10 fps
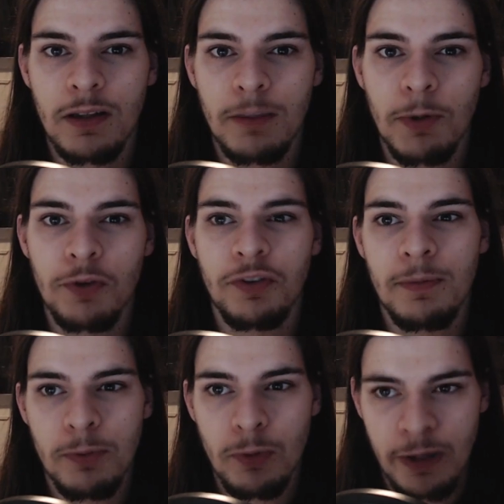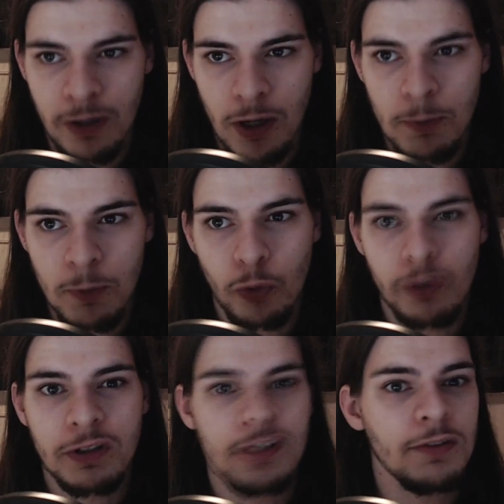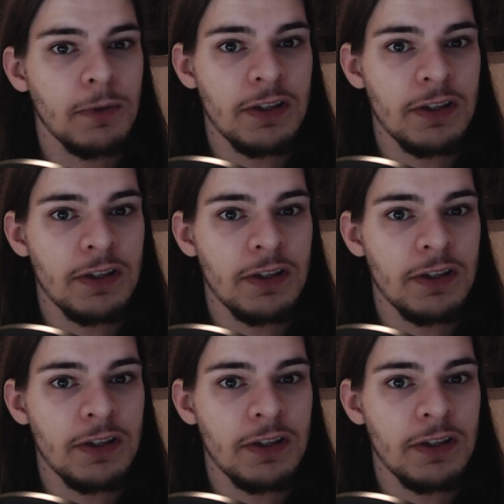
The most simple and common organism